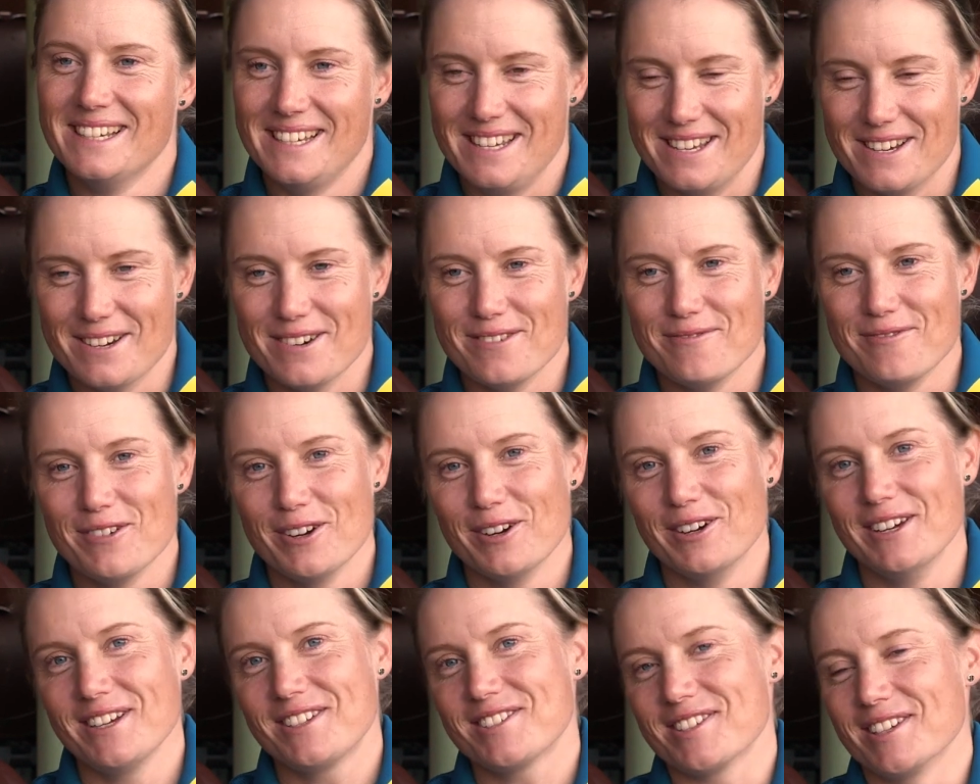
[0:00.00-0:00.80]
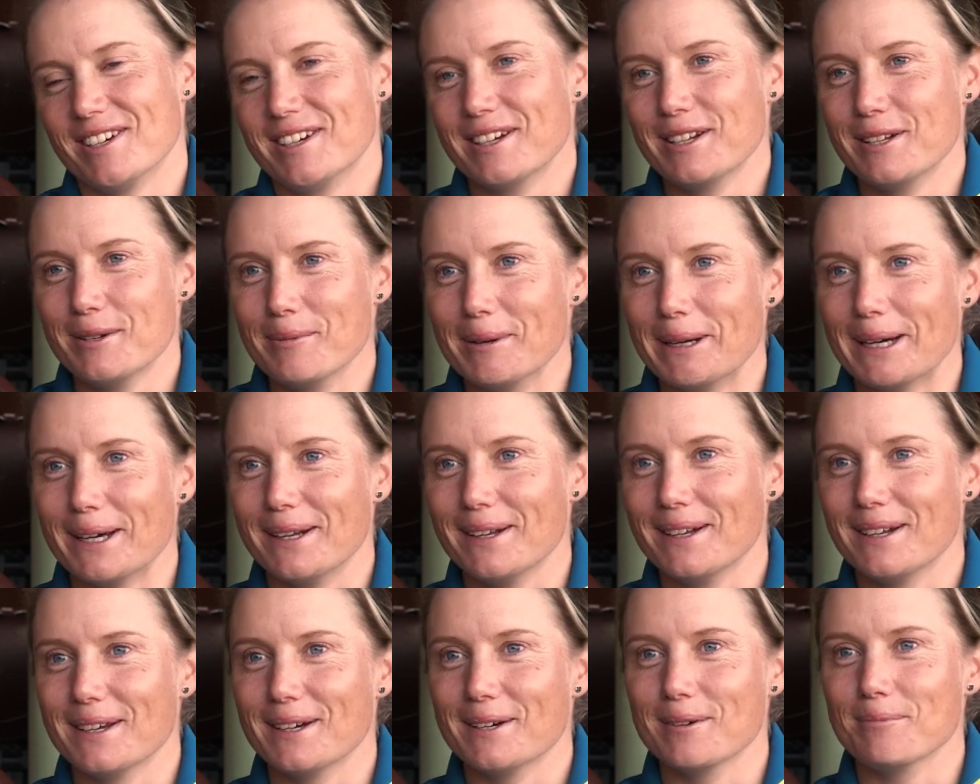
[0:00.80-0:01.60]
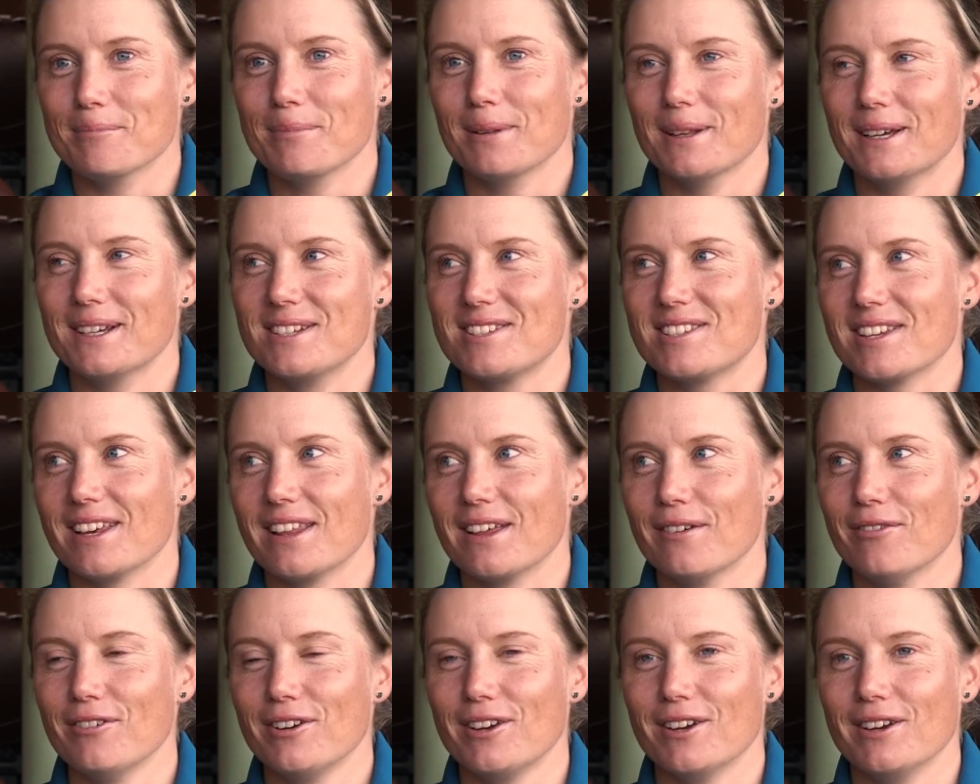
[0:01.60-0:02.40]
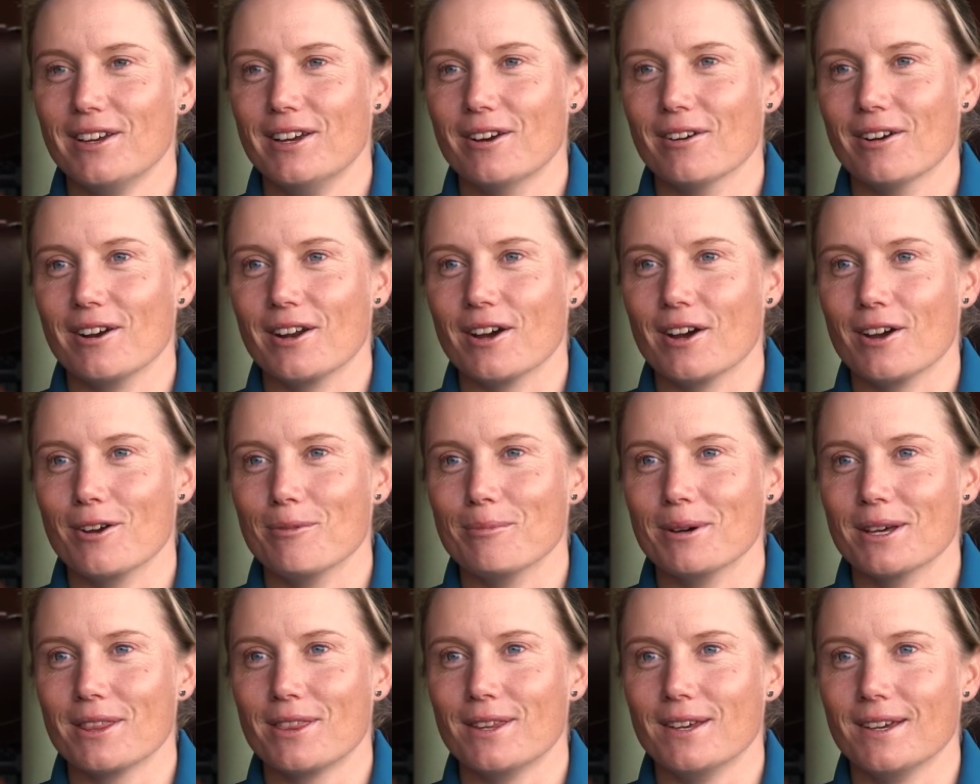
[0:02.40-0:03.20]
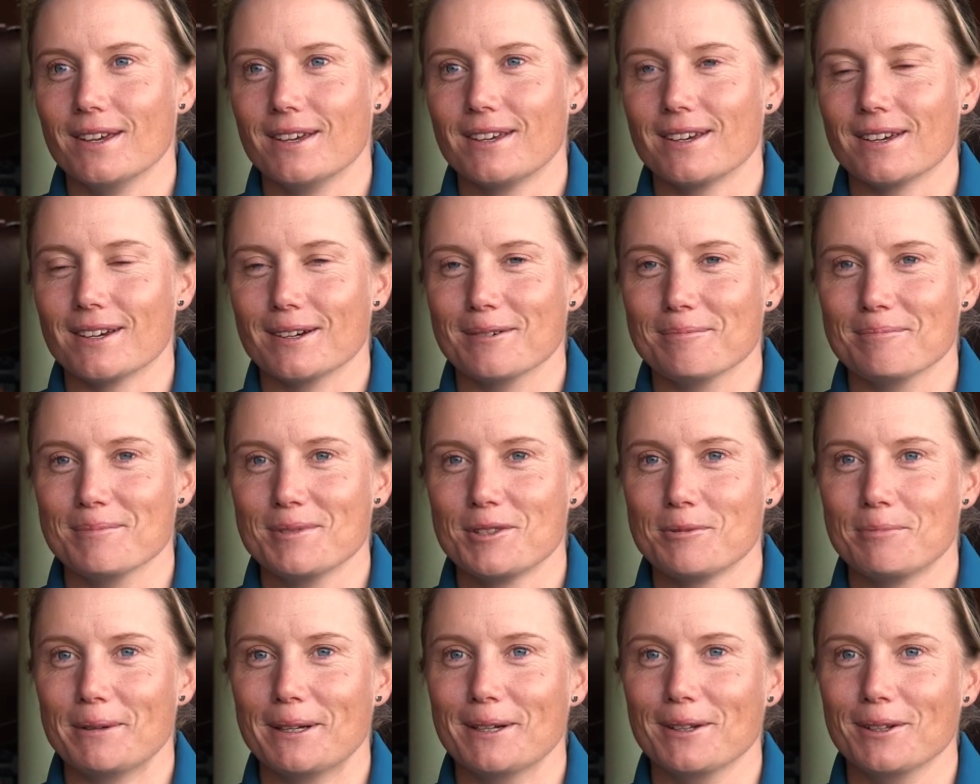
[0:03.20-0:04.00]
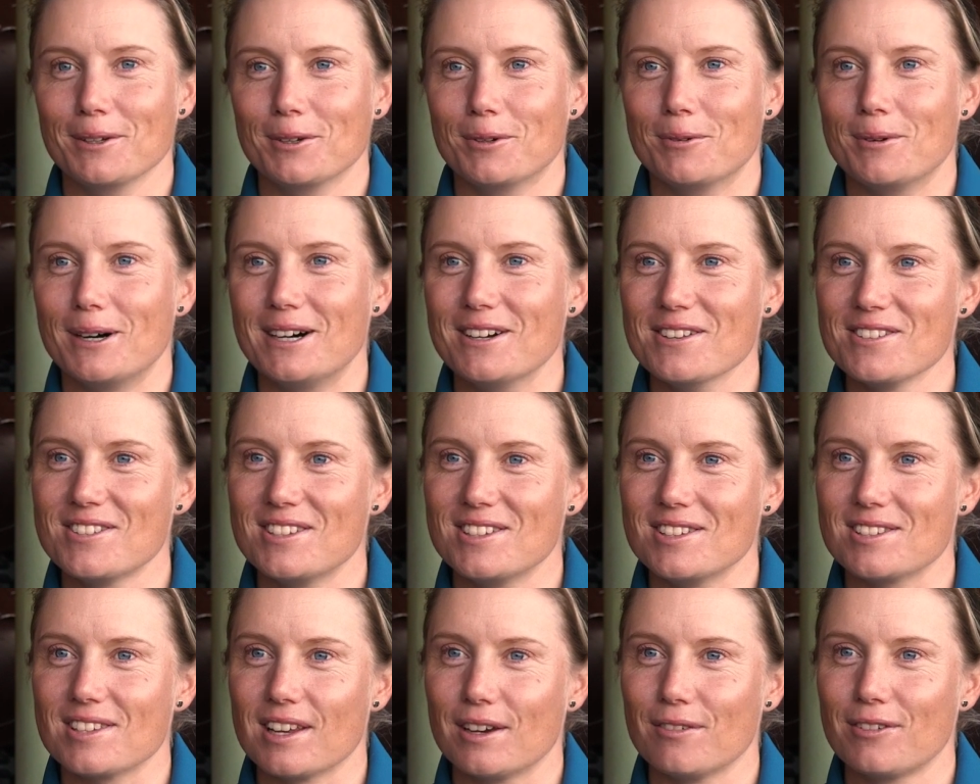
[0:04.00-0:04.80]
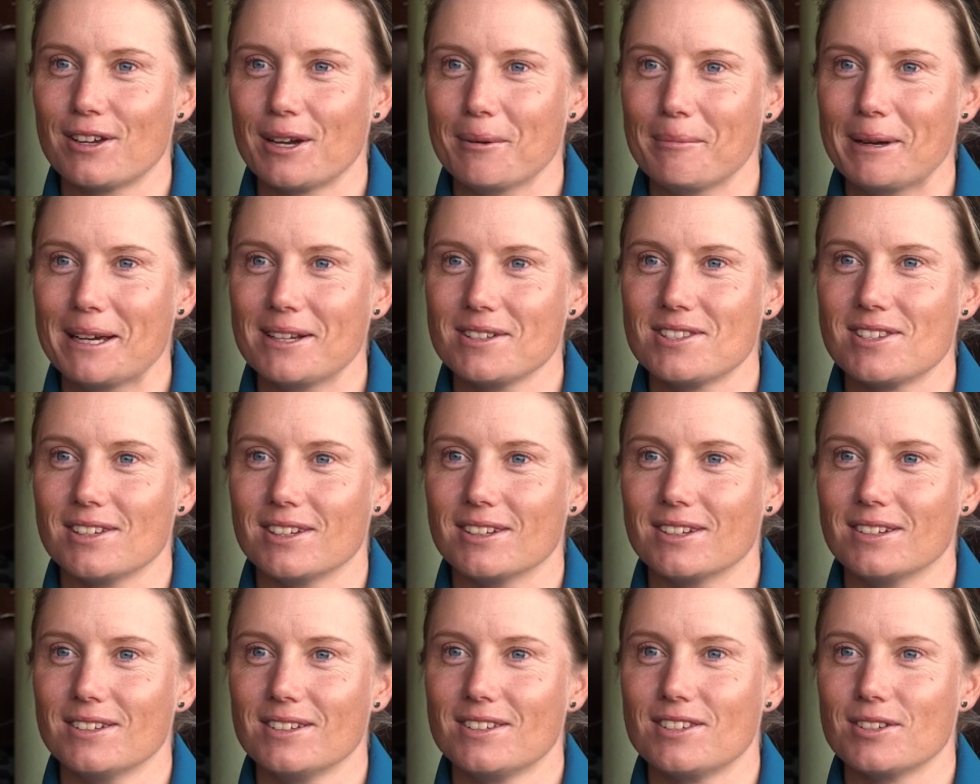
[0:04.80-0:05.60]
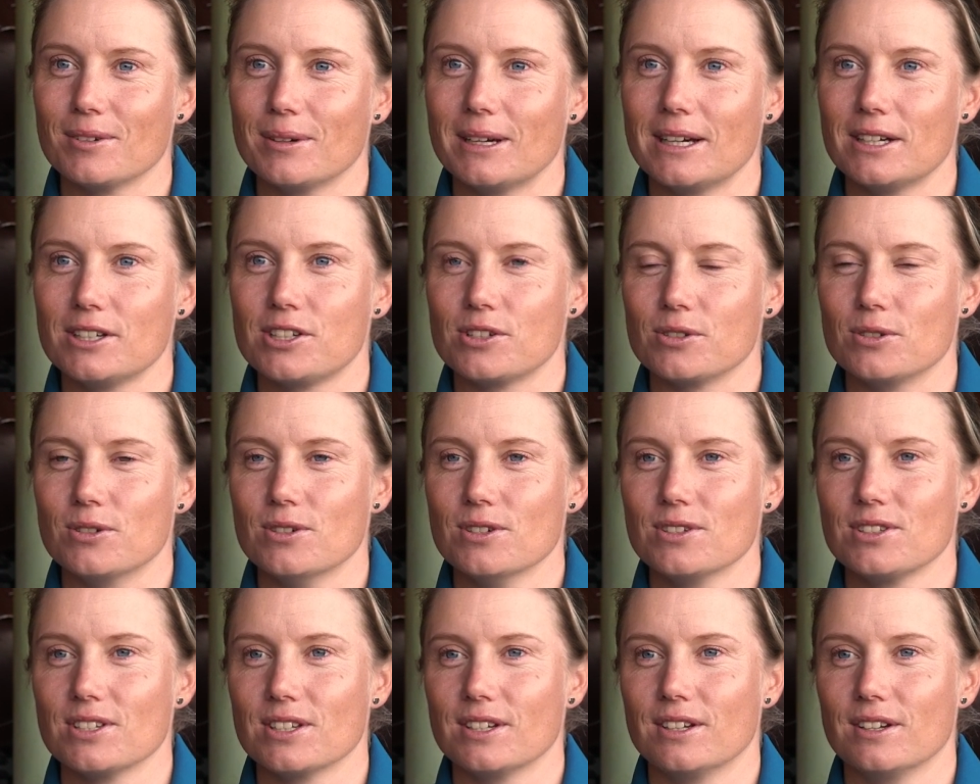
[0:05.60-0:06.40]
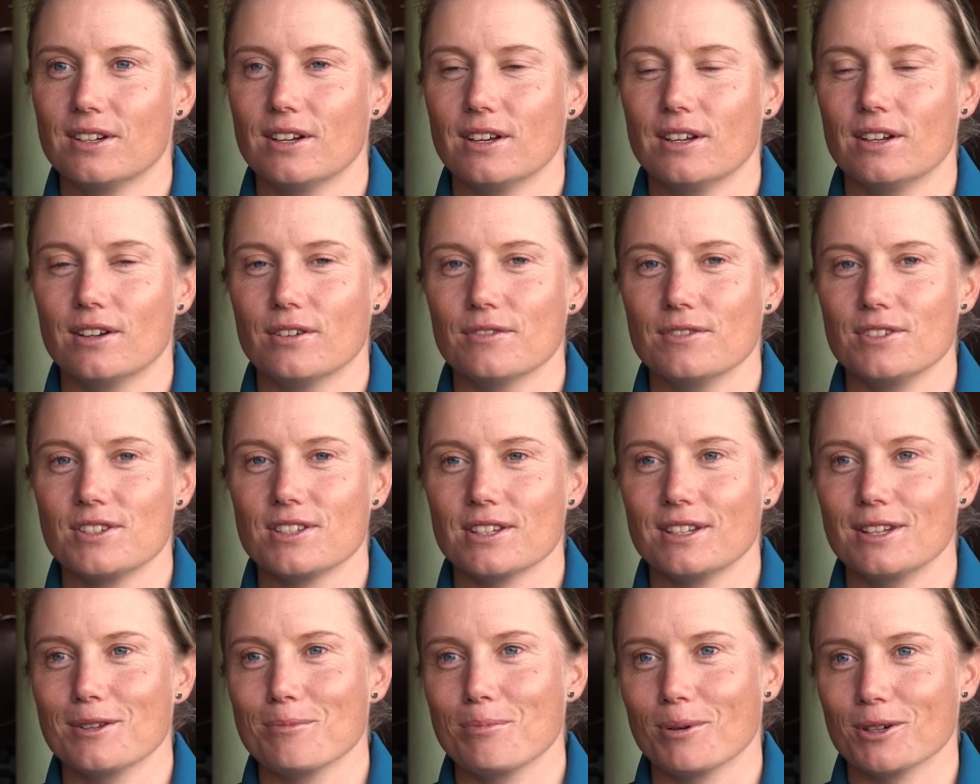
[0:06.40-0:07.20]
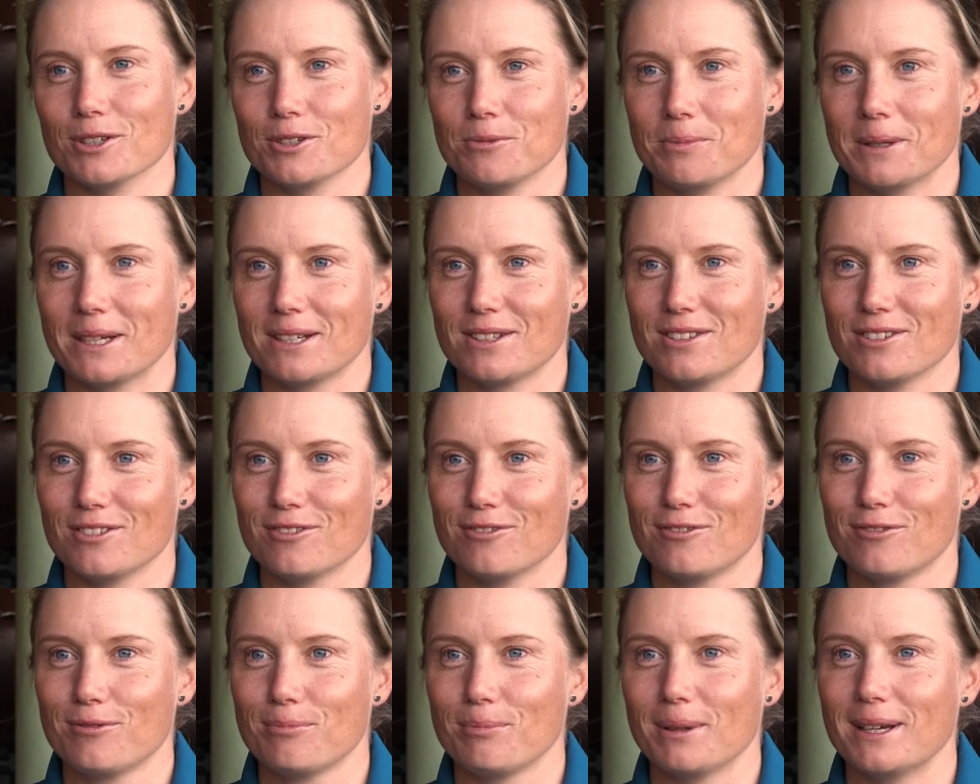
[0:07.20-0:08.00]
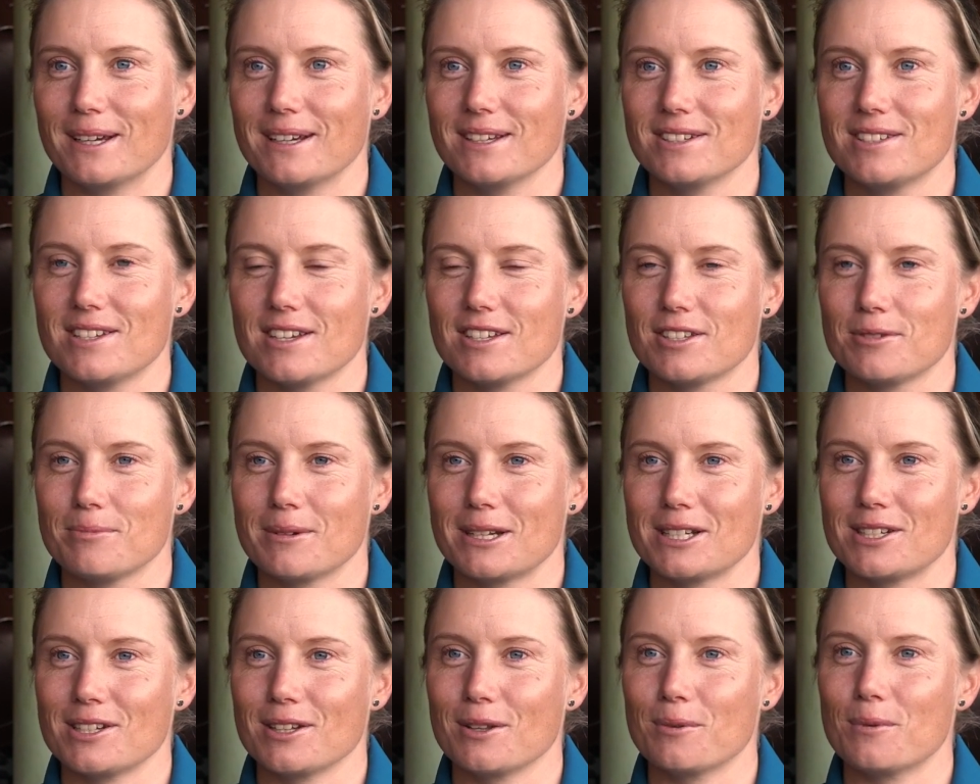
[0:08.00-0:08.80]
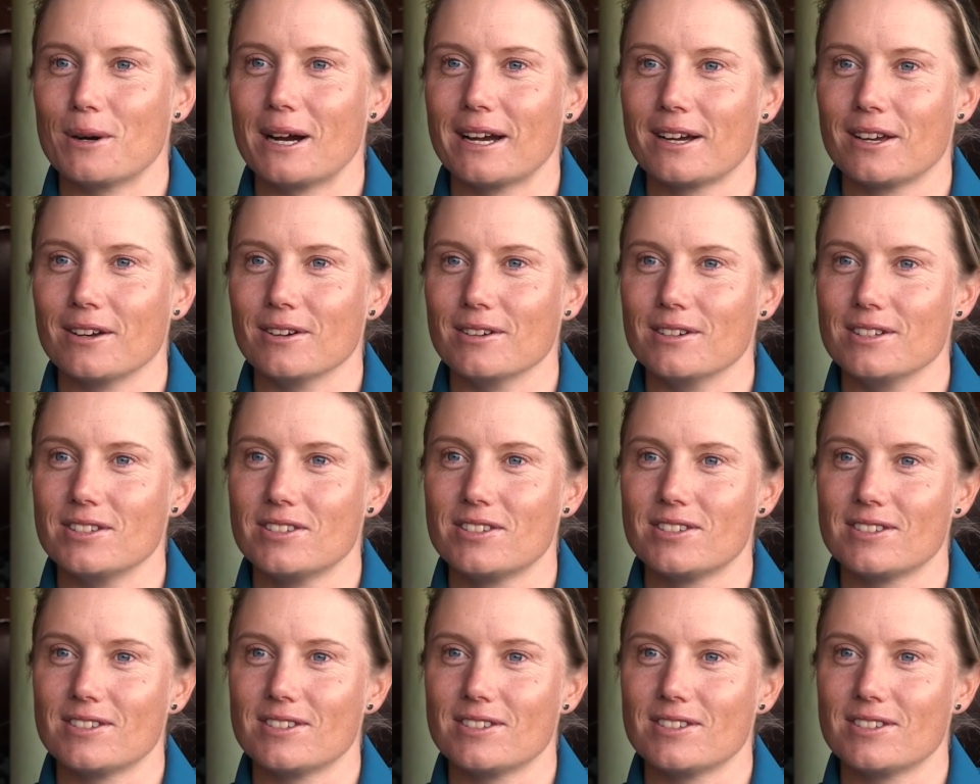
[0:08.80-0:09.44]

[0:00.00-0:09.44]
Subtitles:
Yeah, I'm very excited about playing South Africa here at home. I think it's been a little while since they've come out to our shores, and obviously the prospect of playing a Test match at the Wacker